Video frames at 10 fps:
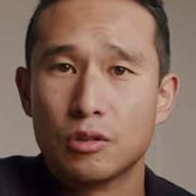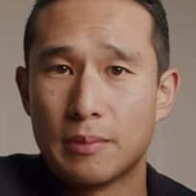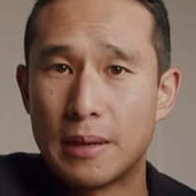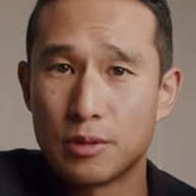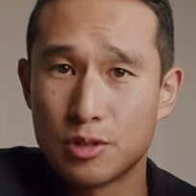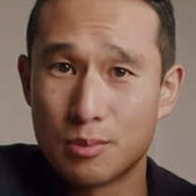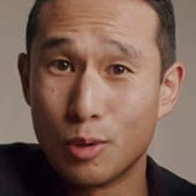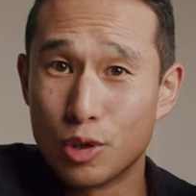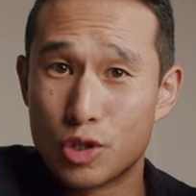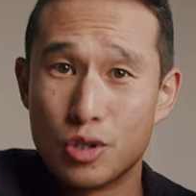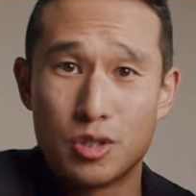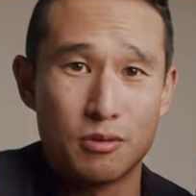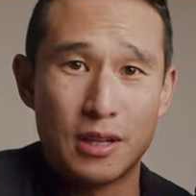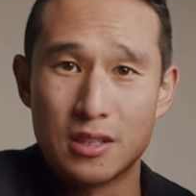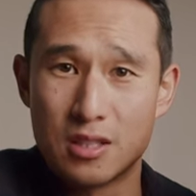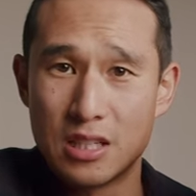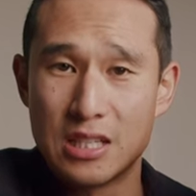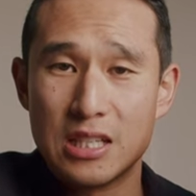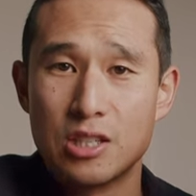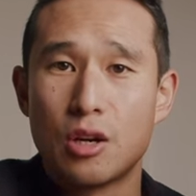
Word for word: or, maybe on smaller shoots around the city and